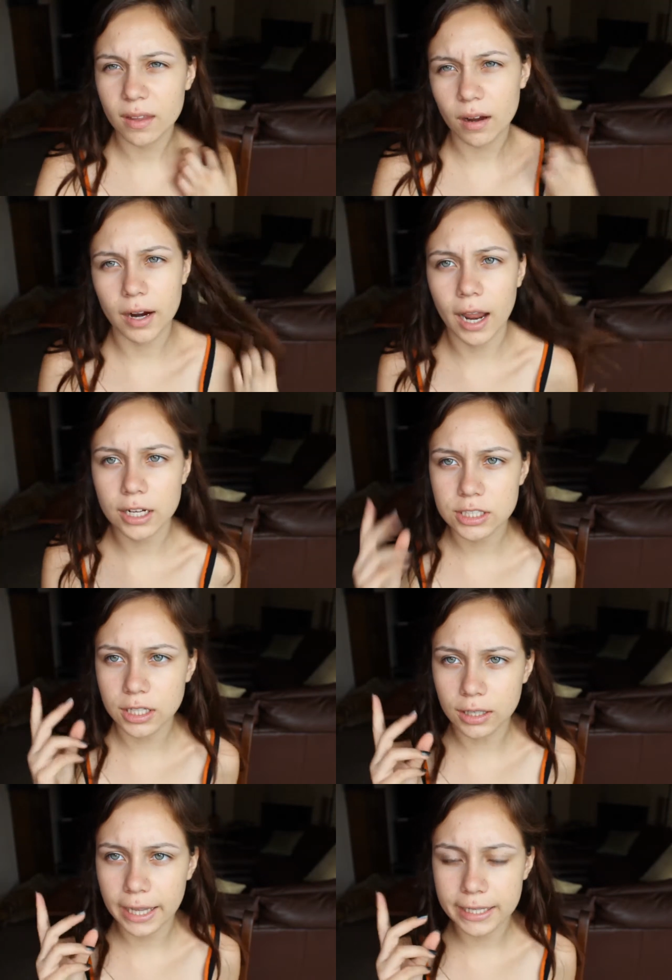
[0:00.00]
Alright, I just did
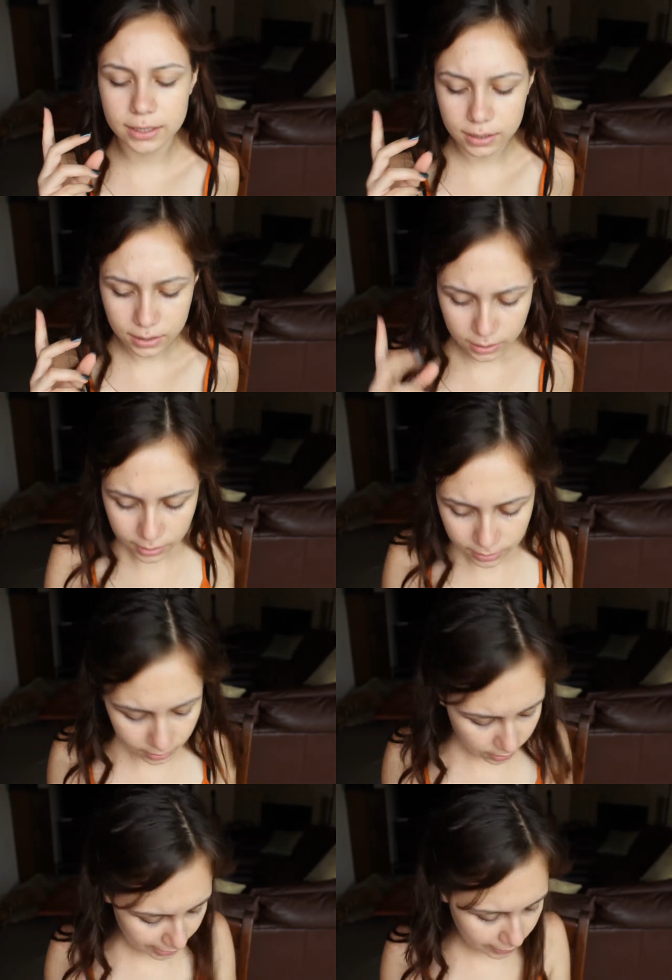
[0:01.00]
a light
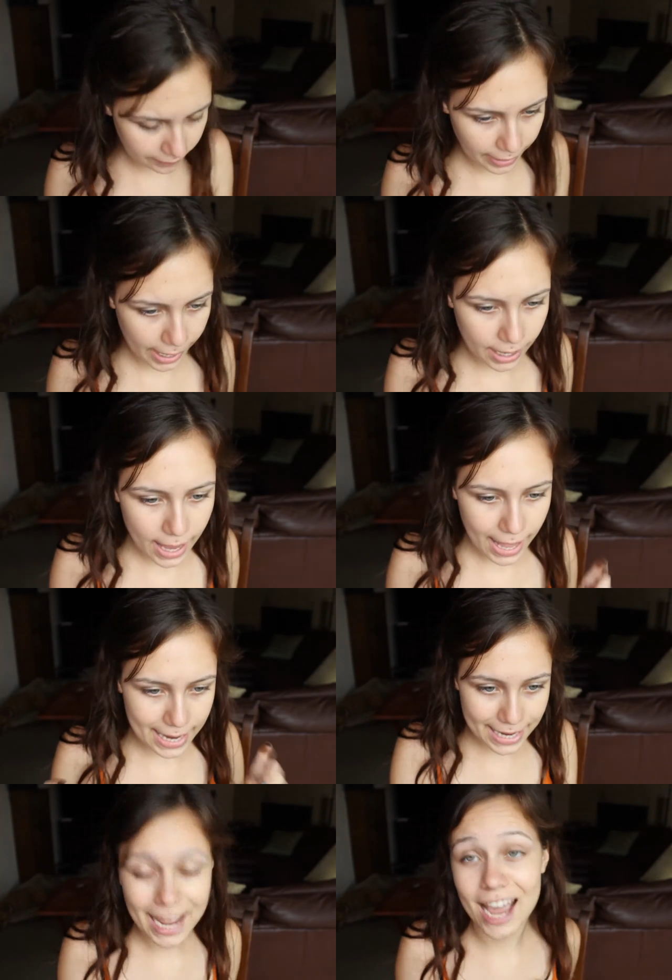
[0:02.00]
layer of that.
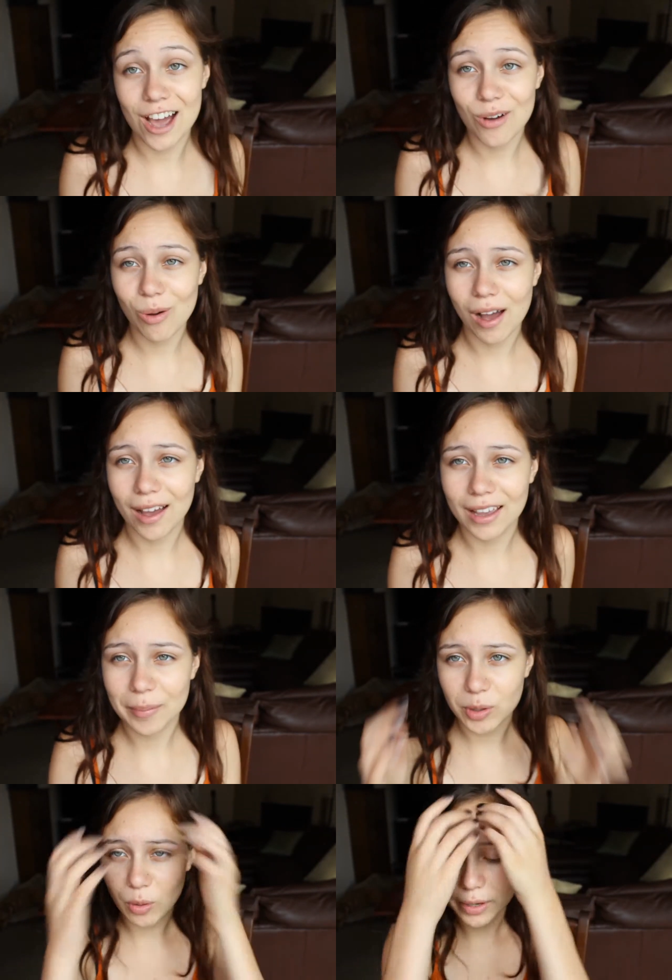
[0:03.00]
Now
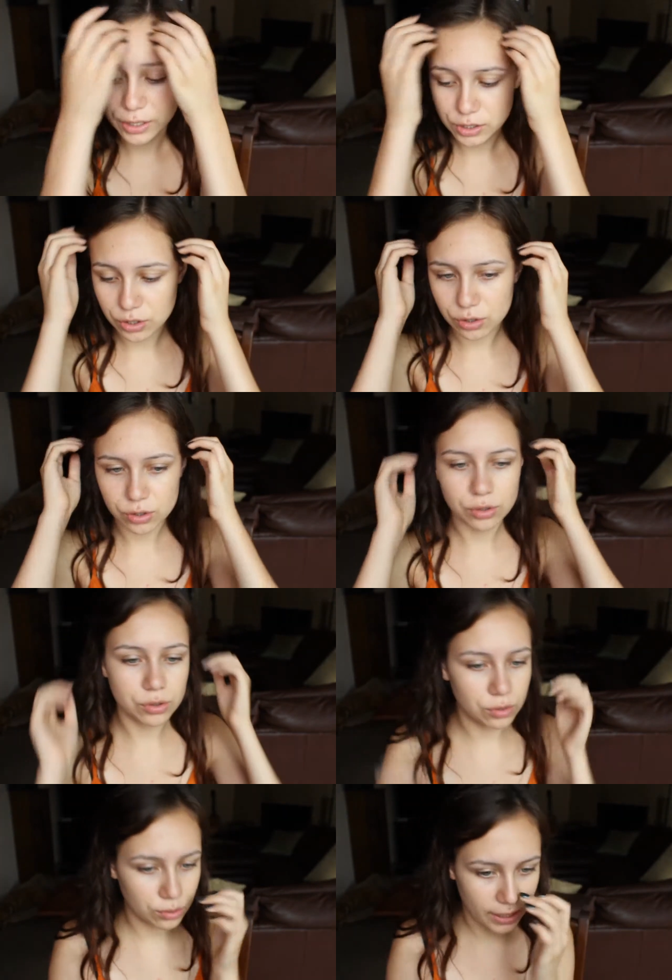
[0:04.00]
I'm going
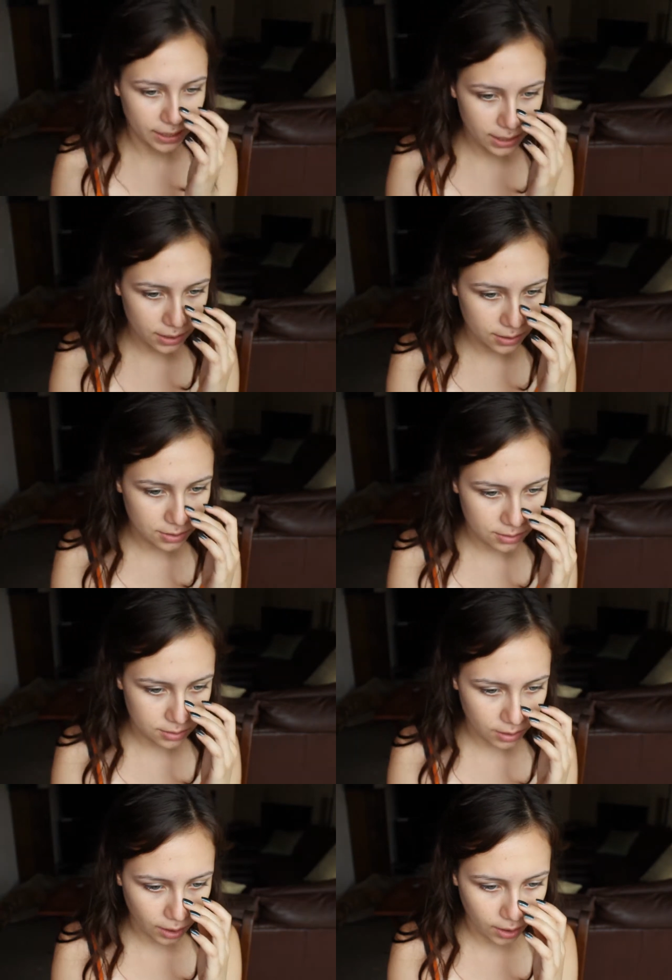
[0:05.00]
to, I think,
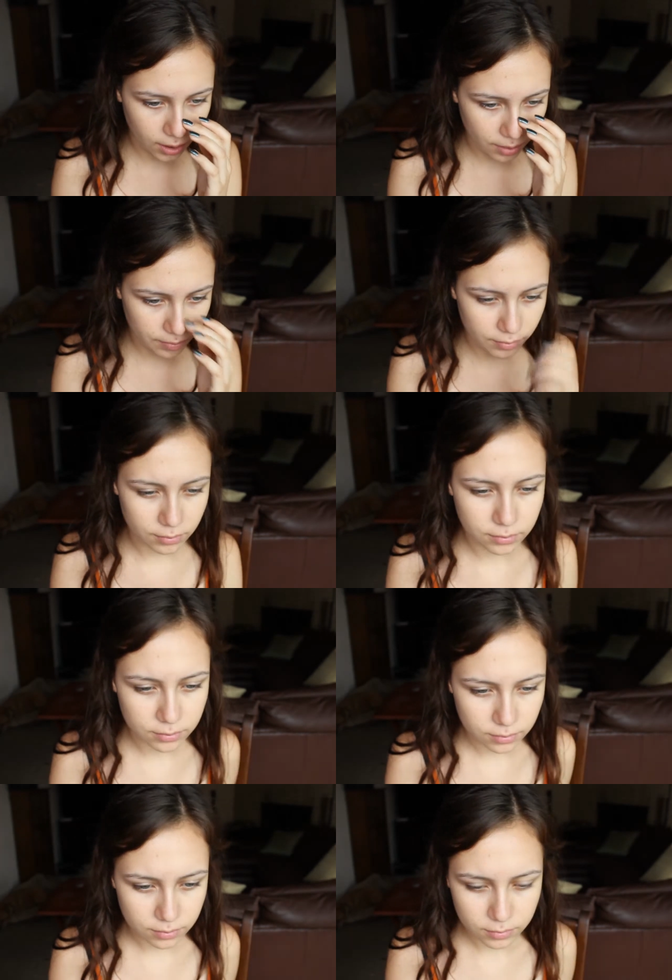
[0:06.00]
um,
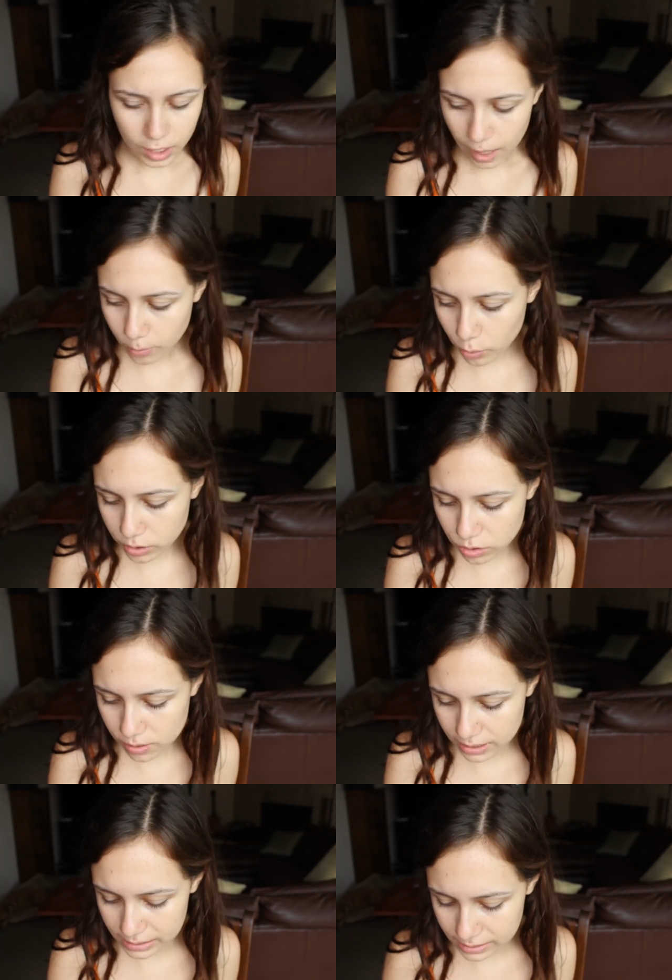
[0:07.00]
I'm going to
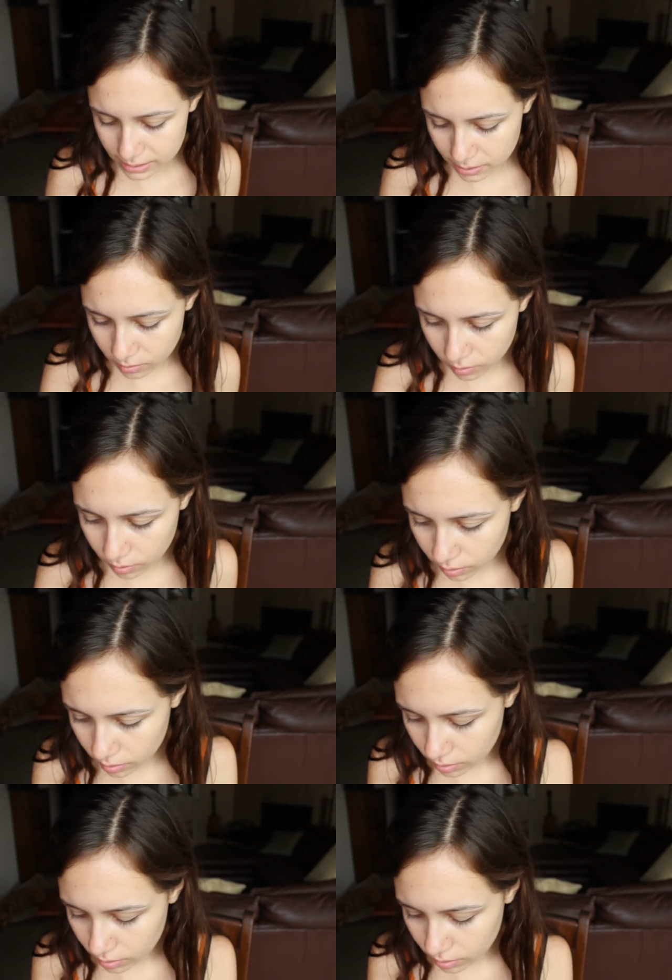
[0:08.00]
conceal